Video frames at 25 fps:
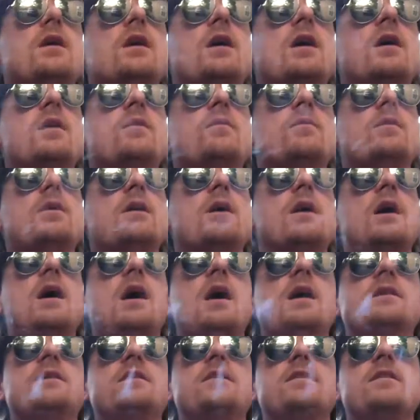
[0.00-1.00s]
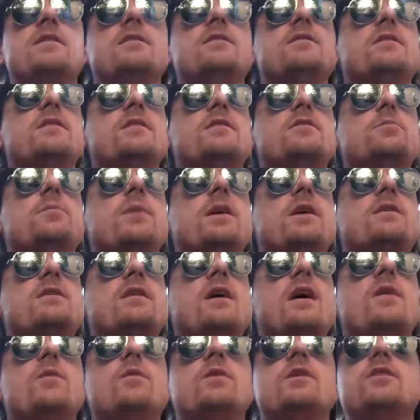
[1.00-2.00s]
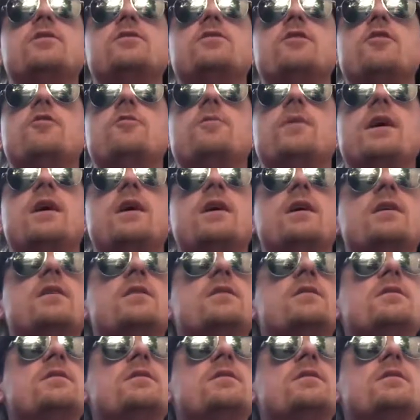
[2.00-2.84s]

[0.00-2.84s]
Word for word: I'm I didn't expect that when I drove by.